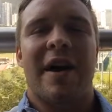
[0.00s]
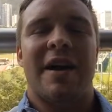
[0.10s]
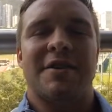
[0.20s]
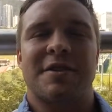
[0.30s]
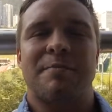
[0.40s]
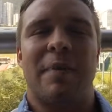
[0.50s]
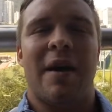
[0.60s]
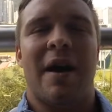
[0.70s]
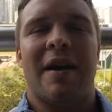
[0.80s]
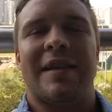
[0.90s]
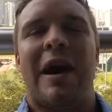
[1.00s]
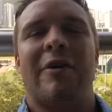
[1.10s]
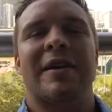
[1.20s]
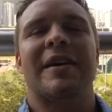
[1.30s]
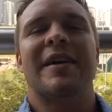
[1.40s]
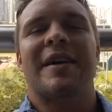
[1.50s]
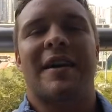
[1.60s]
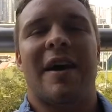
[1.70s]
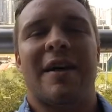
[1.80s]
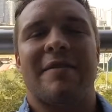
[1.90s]
and just allowing
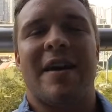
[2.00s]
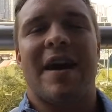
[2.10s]
kind of